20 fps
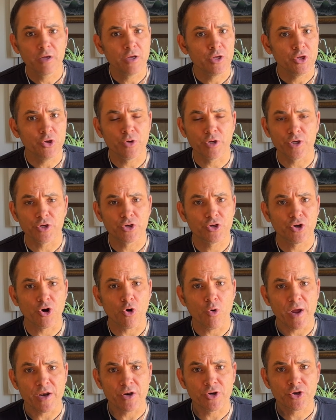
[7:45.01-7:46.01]
You can go
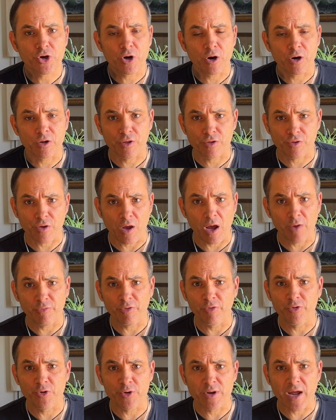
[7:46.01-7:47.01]
ahead and turn this off
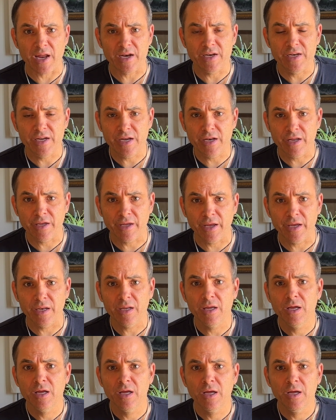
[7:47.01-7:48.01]
if you're not needing it.
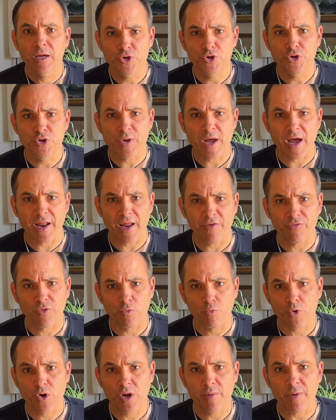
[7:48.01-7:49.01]
You do not have to
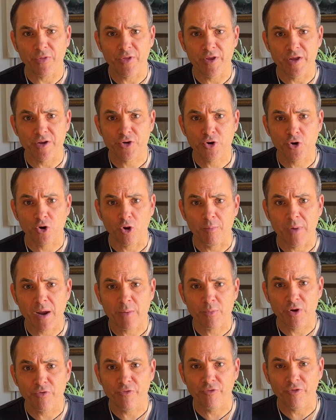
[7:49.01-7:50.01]
worry about the internal
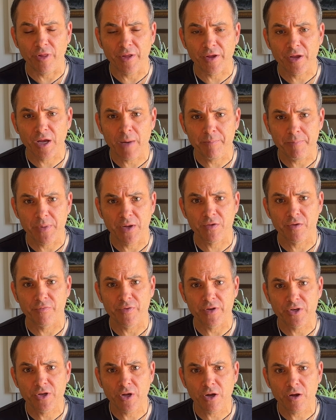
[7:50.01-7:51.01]
memory filling up, because if
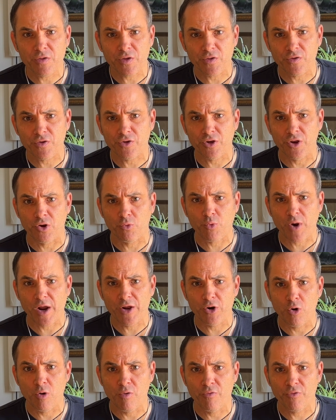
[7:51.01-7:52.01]
it does, it's just going to write
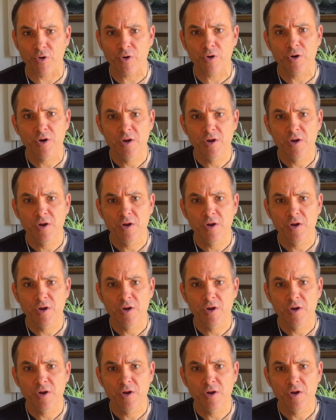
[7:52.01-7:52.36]
over